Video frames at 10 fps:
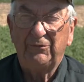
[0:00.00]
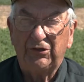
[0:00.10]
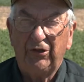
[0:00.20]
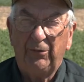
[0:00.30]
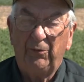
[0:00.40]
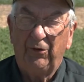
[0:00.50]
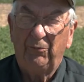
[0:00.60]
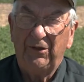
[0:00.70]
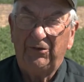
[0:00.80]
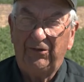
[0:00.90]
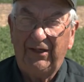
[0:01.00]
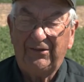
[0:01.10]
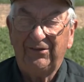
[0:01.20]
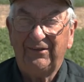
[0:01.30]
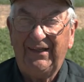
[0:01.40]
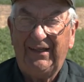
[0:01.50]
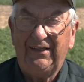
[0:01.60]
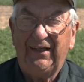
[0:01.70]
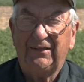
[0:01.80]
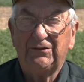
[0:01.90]
Jerry Bergman, Director of the
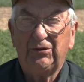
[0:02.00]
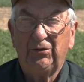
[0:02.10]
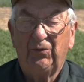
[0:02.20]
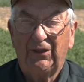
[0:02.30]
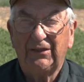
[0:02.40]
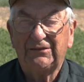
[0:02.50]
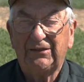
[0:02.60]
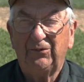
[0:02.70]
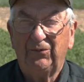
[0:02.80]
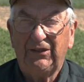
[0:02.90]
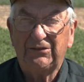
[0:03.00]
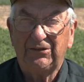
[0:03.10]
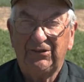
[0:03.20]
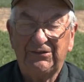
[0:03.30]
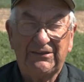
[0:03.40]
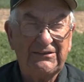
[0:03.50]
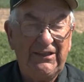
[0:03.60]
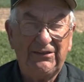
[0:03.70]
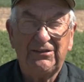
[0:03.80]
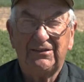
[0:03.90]
NDSU Williston Research
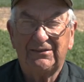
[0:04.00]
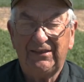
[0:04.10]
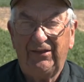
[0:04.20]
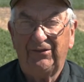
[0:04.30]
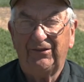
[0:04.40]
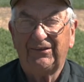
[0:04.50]
Extension Center.